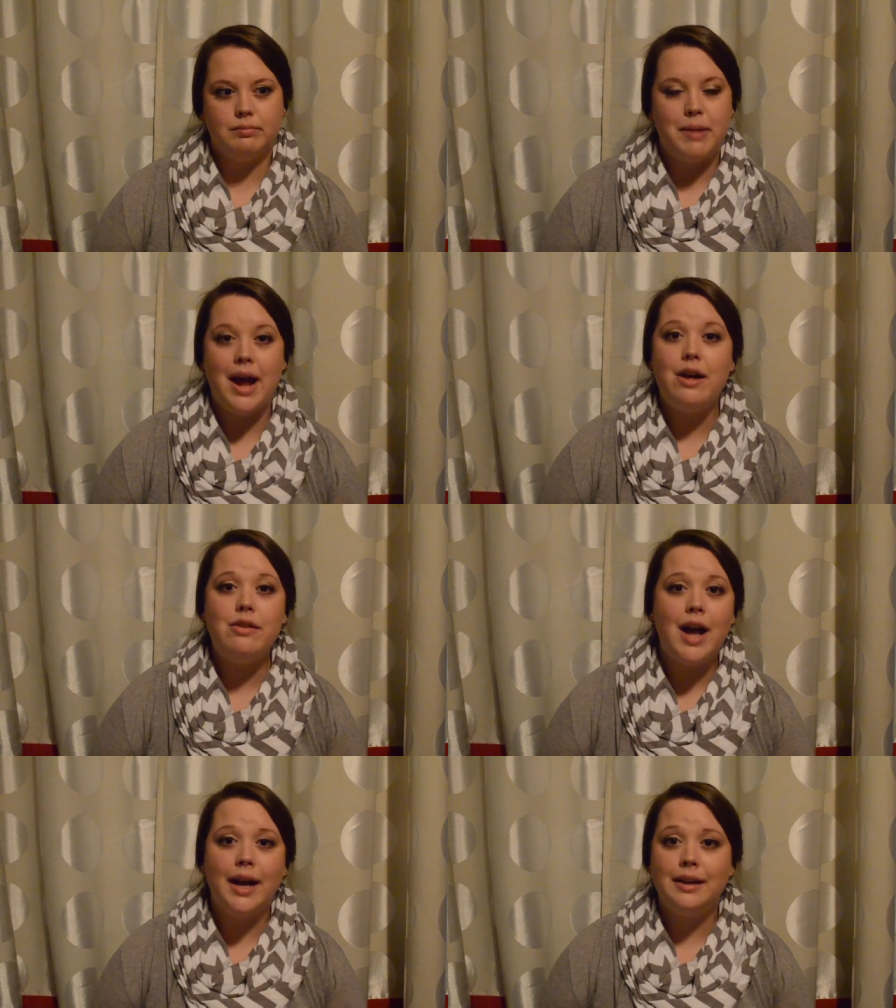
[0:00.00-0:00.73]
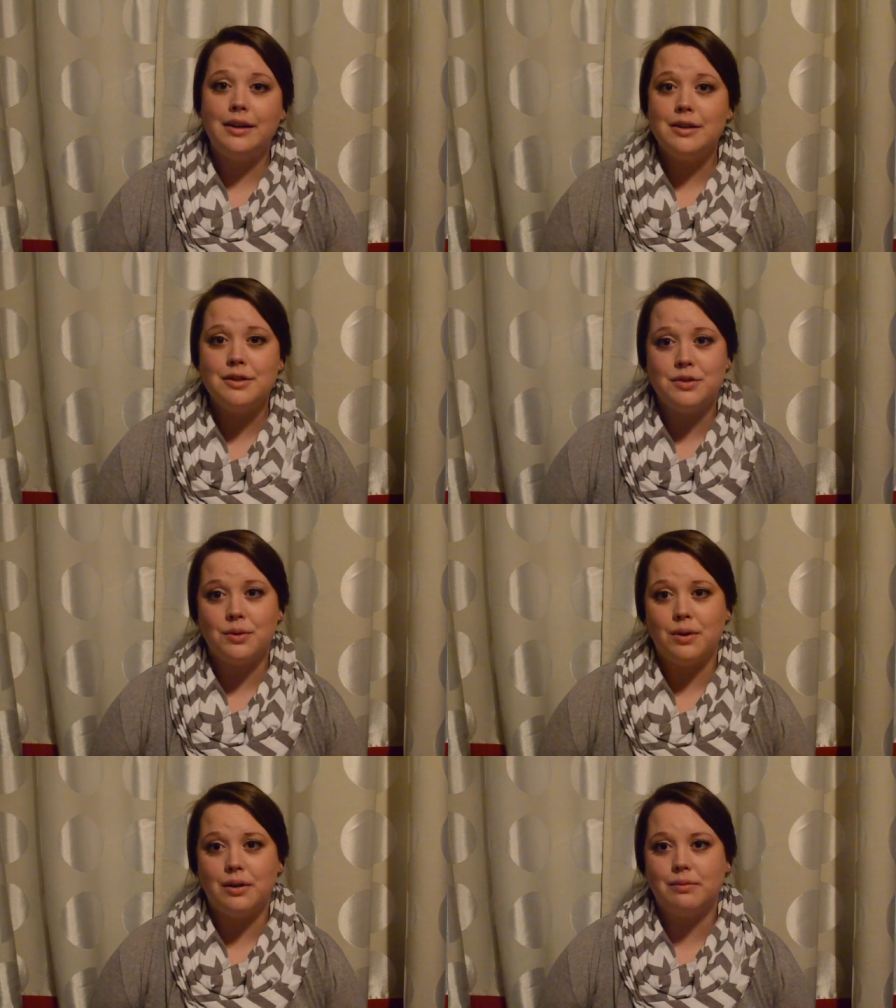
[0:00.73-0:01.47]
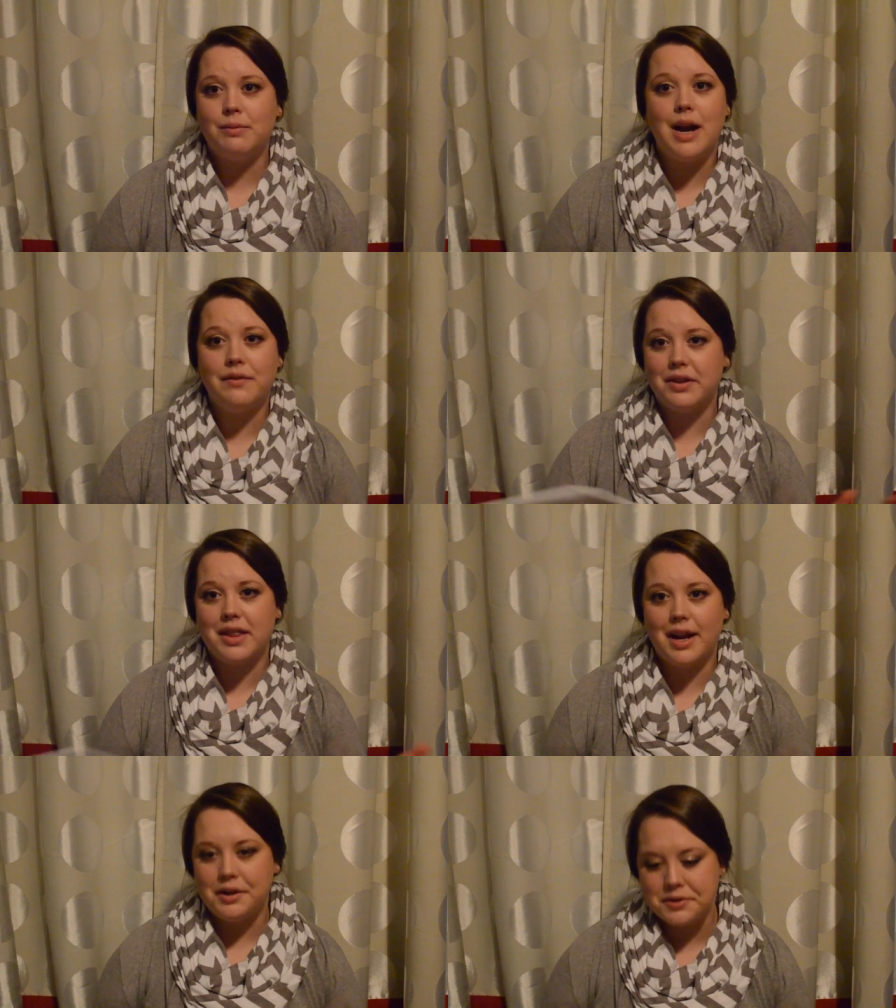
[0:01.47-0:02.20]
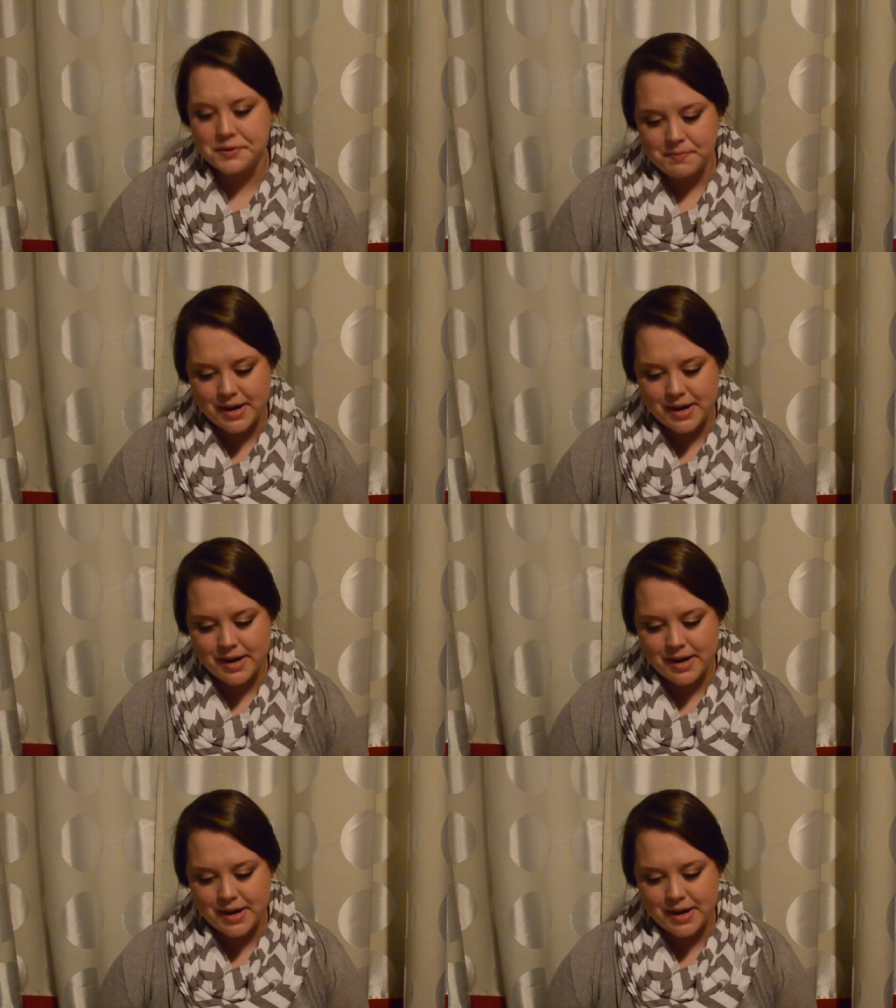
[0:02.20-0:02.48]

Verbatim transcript: pale liners or whatever that I use.